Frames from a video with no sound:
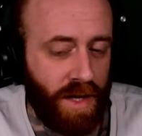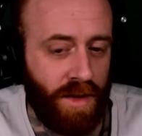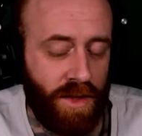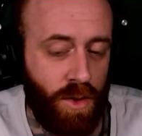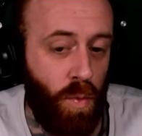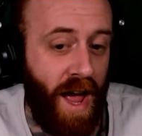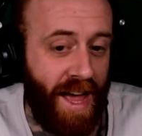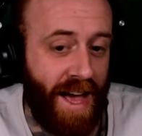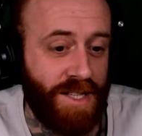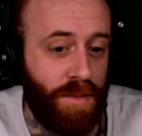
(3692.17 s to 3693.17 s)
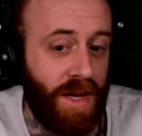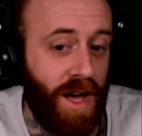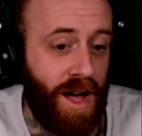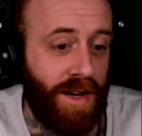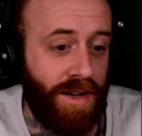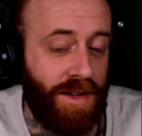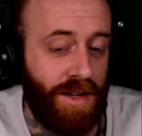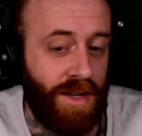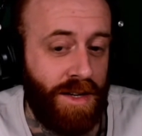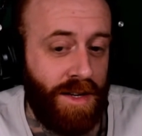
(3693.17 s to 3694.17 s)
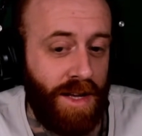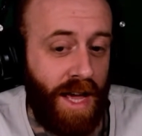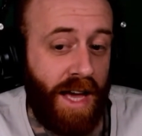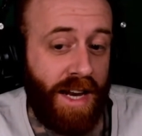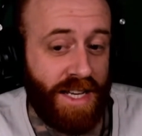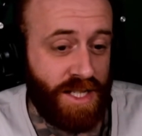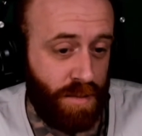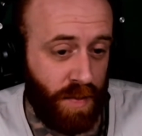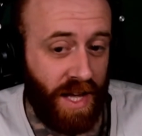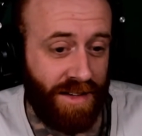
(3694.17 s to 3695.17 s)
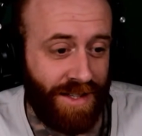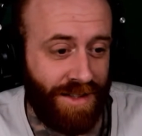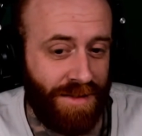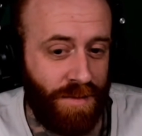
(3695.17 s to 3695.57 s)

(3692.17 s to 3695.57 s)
Like, the way has begun and has split,